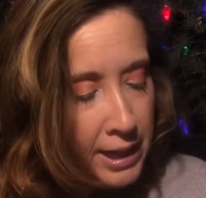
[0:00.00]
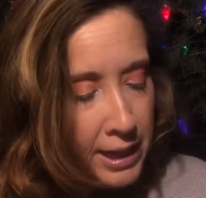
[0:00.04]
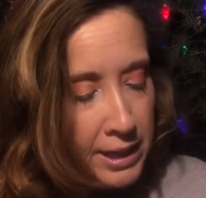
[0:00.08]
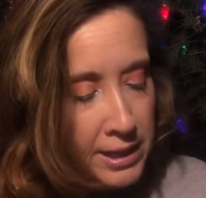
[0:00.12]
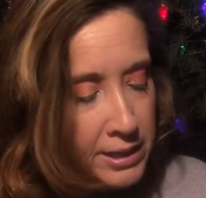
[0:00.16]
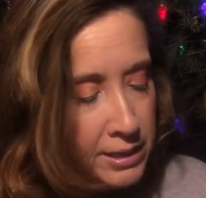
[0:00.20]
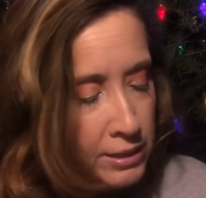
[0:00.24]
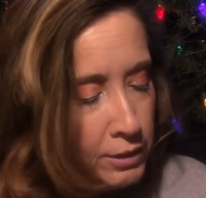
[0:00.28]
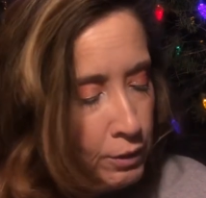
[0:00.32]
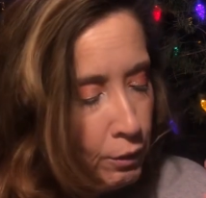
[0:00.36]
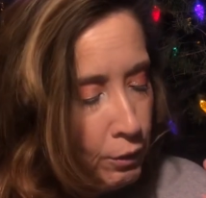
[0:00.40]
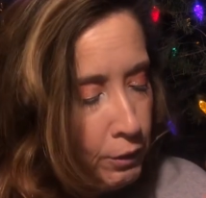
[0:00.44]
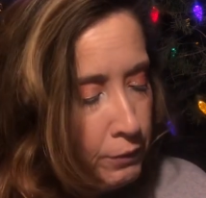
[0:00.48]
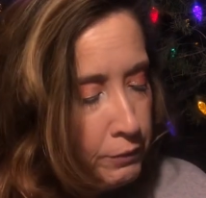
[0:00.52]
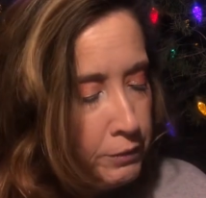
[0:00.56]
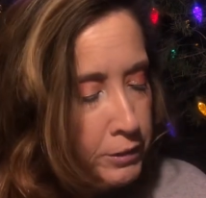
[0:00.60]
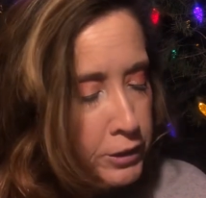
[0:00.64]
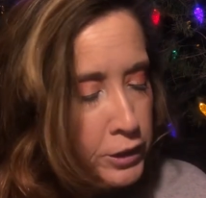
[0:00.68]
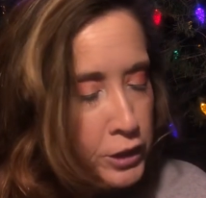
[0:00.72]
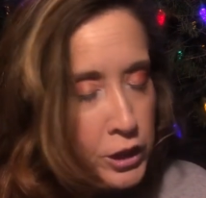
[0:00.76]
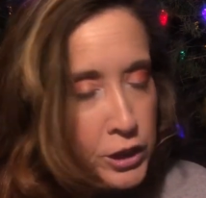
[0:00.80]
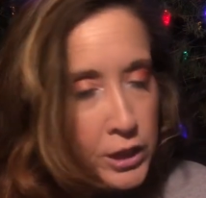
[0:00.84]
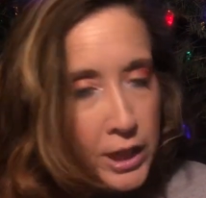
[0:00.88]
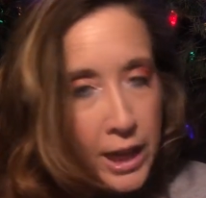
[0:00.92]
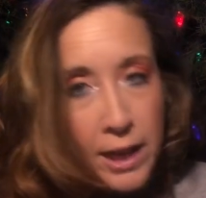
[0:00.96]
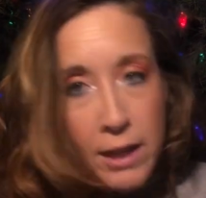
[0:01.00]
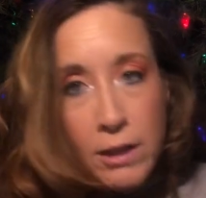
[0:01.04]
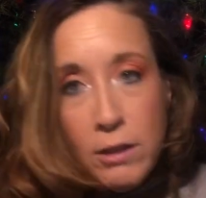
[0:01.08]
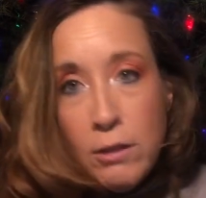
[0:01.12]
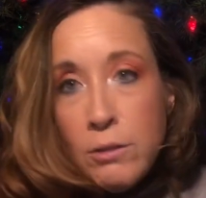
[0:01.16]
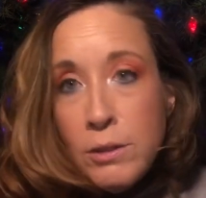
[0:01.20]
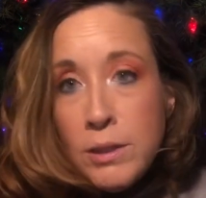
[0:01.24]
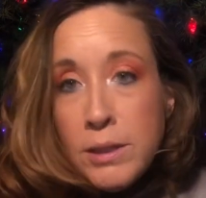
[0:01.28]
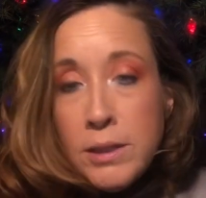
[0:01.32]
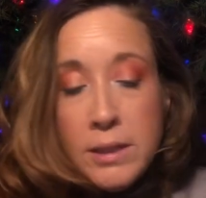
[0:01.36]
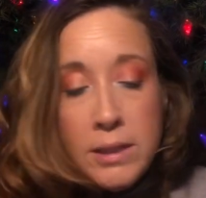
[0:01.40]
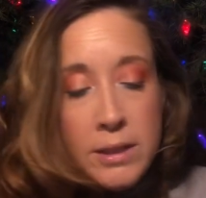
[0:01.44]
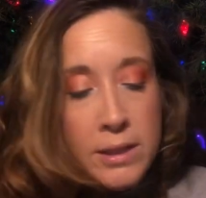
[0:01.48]
I didn't go over
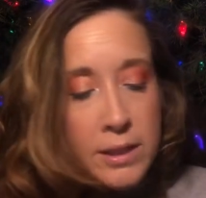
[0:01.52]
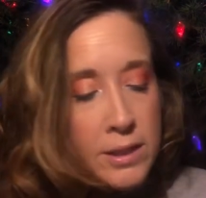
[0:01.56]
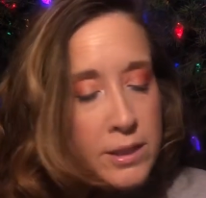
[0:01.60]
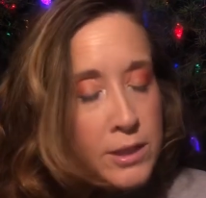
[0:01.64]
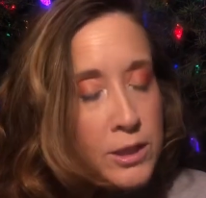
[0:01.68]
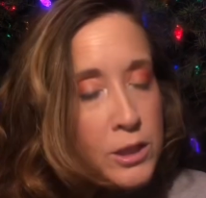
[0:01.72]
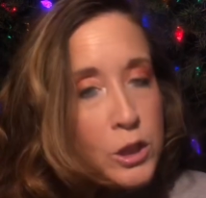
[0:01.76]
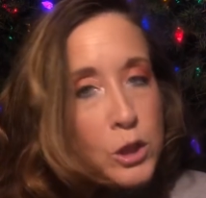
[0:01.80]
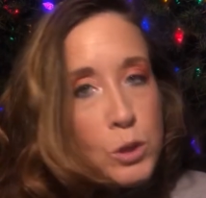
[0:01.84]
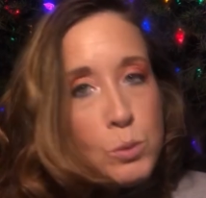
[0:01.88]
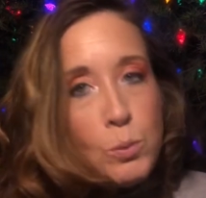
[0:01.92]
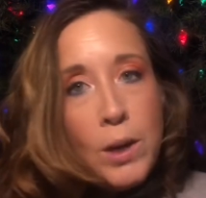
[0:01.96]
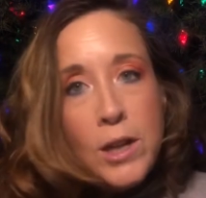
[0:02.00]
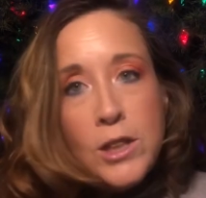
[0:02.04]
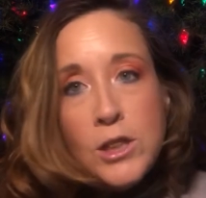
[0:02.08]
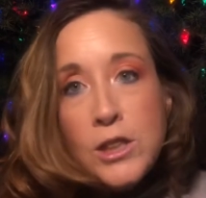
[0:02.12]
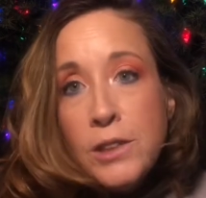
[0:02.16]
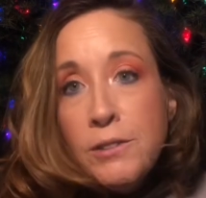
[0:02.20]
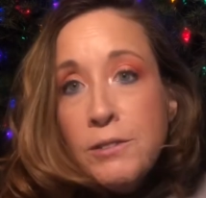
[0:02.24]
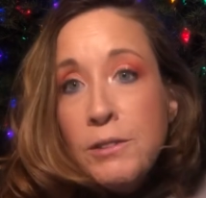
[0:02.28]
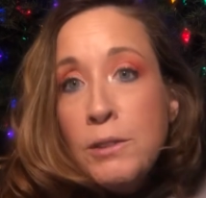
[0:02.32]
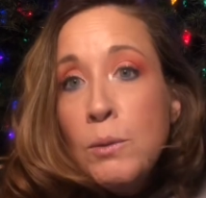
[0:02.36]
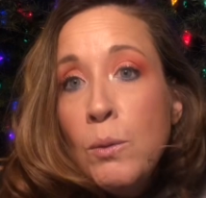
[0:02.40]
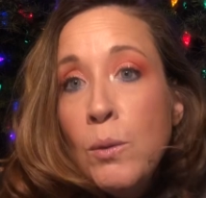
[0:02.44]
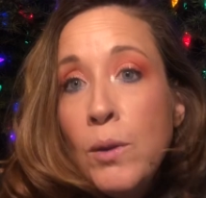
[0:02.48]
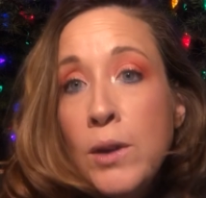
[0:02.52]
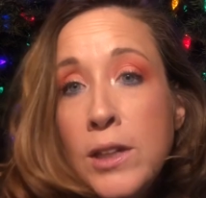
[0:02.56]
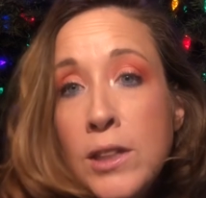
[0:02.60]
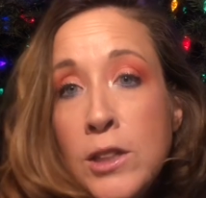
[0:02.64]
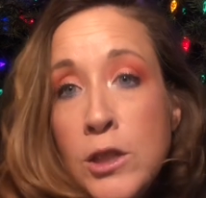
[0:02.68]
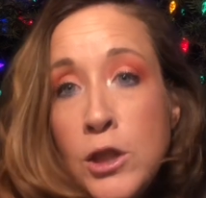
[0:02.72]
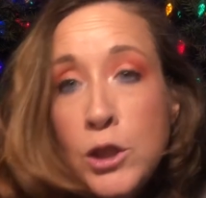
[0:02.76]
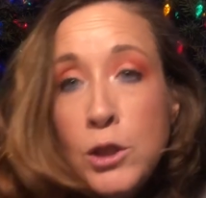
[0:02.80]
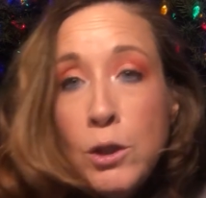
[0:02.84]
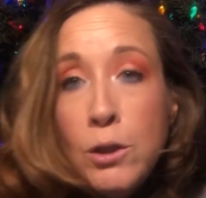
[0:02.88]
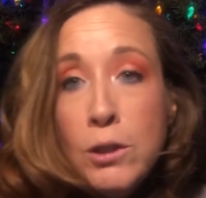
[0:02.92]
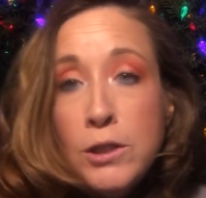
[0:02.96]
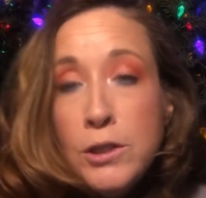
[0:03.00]
shadow and swatch every one
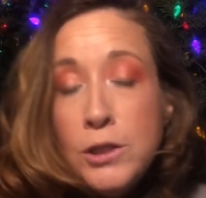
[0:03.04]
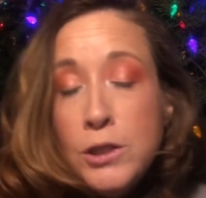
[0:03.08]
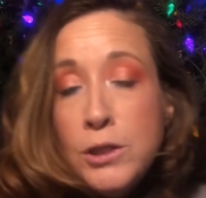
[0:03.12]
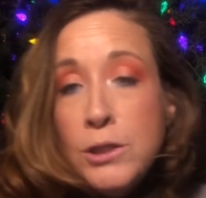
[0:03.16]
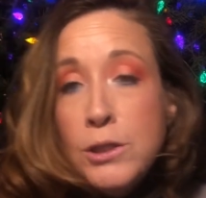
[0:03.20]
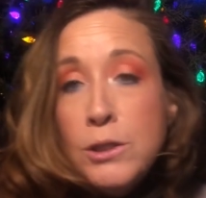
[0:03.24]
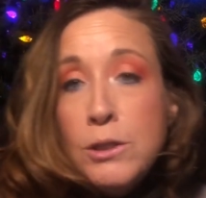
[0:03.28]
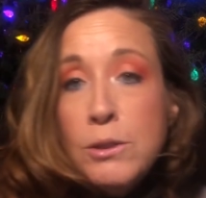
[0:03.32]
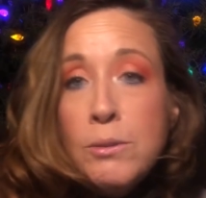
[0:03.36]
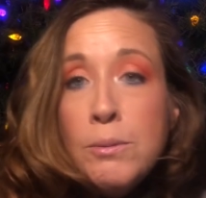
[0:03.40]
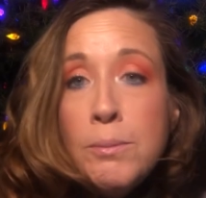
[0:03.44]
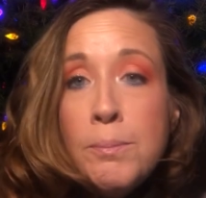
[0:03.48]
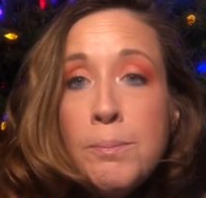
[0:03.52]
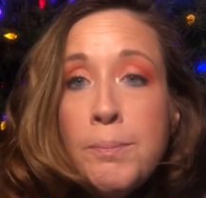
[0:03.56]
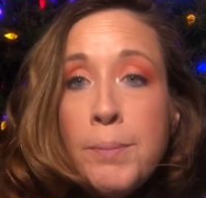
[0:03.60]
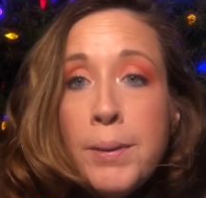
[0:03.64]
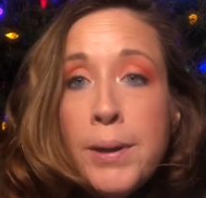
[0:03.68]
and show it to you,